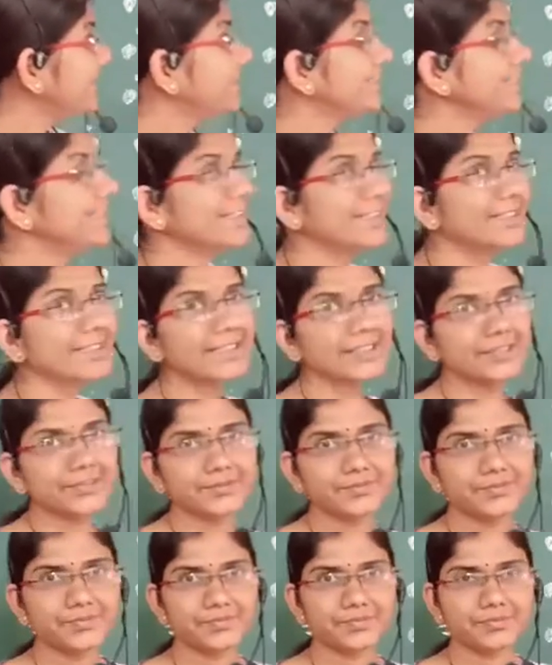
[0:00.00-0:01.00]
90 degrees.
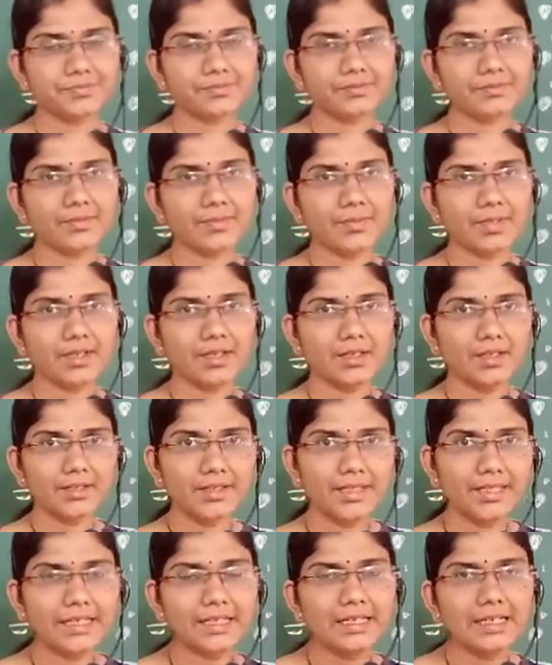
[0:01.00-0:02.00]

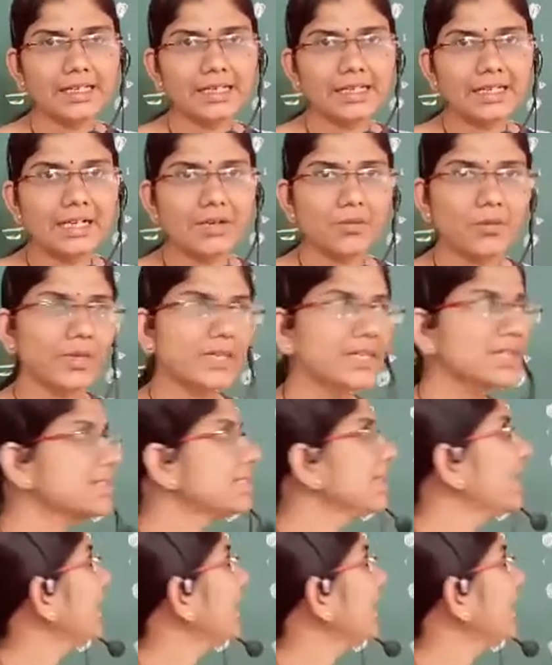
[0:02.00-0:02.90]
Then what is the